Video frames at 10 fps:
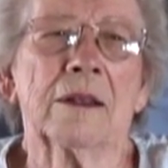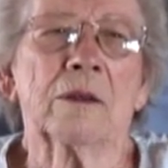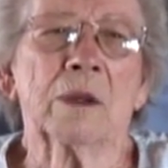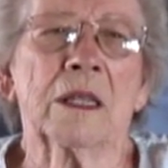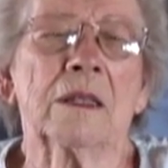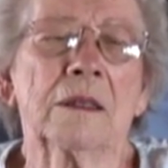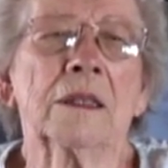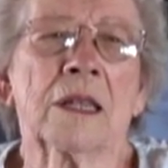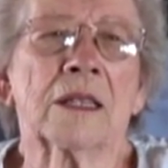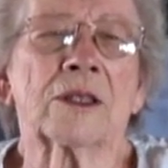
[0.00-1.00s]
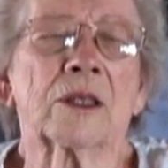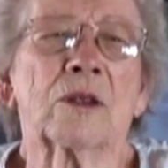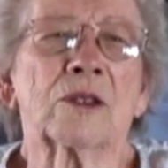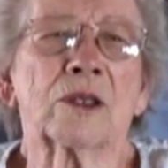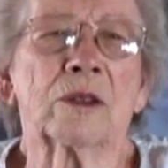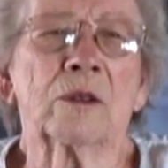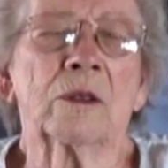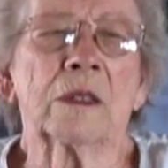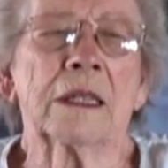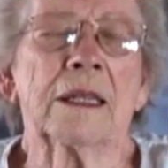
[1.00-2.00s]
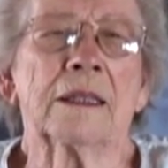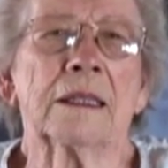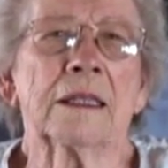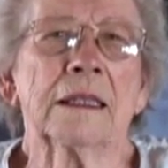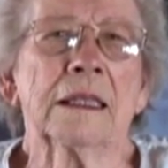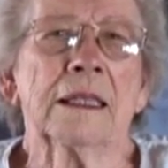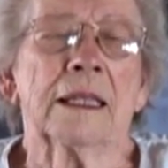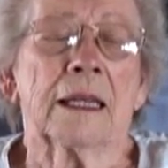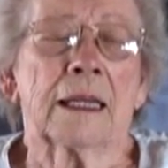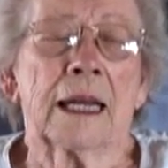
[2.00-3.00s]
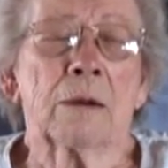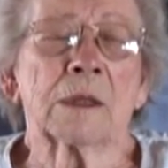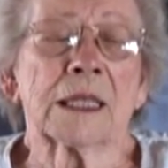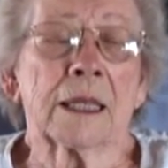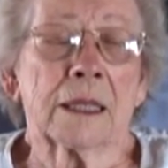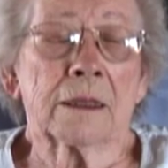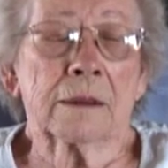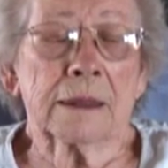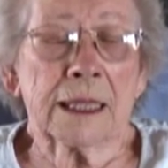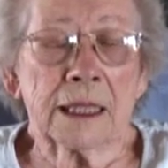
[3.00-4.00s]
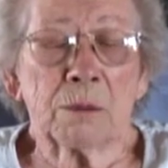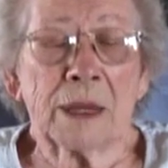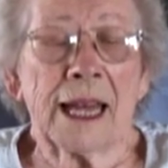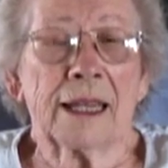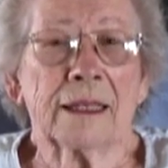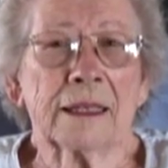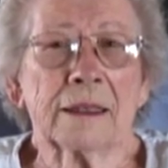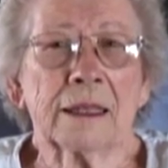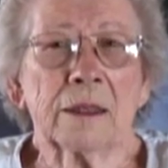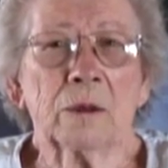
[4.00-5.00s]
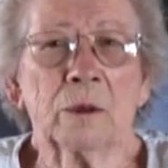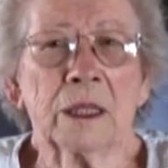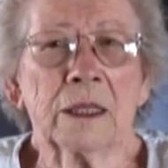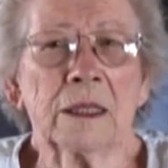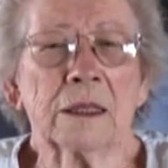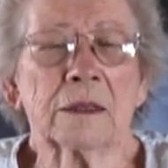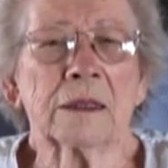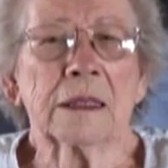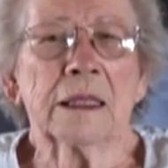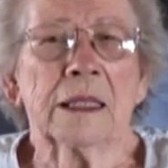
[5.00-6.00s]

that we got to go to, and I was in the in the band, and we uh,